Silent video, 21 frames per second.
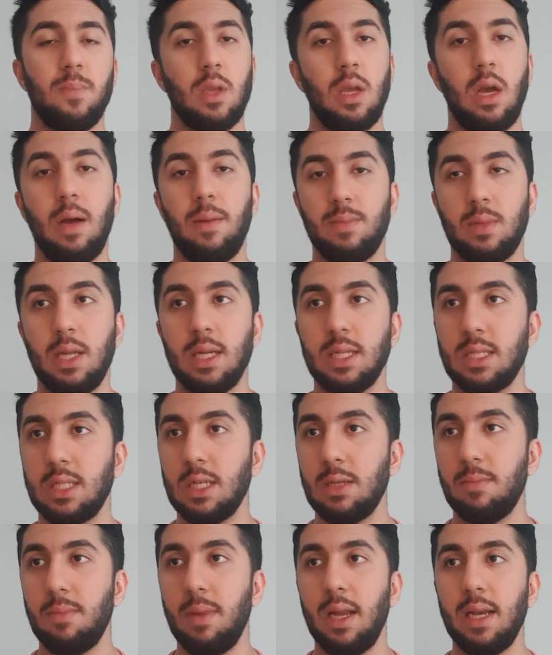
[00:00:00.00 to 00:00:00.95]
I'm
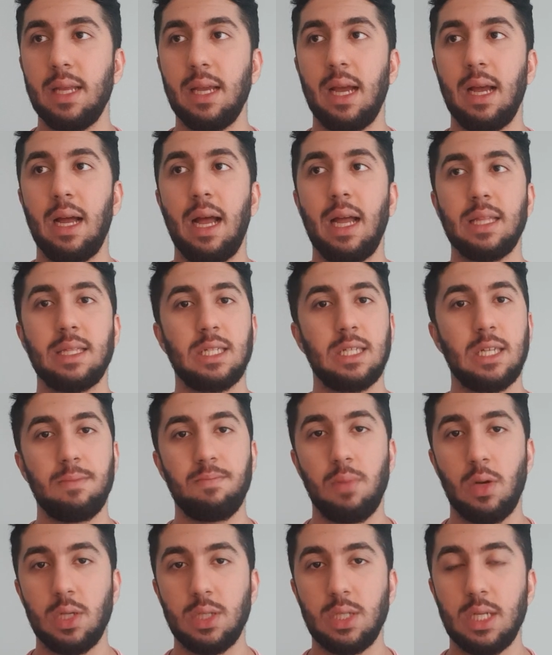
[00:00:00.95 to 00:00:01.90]
testing many ad
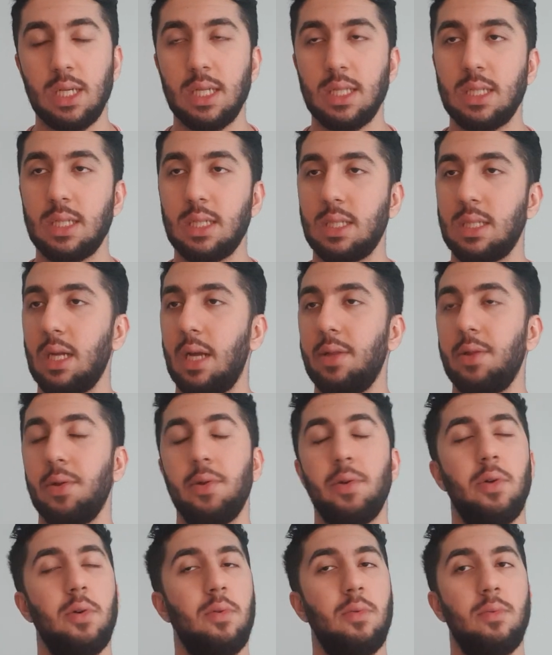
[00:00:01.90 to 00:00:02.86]
set budgets. I
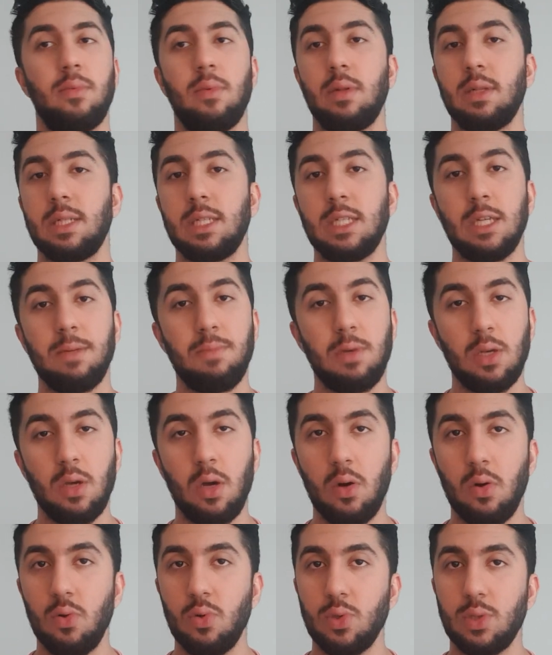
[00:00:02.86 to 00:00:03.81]
don't know,
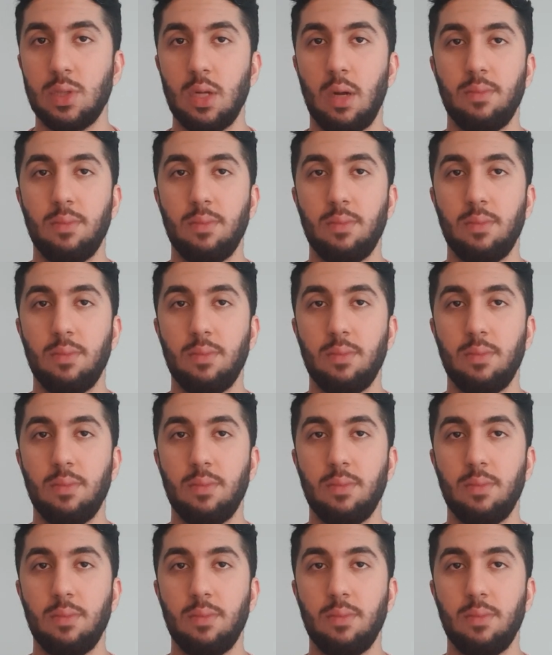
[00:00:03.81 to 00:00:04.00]
CBOs.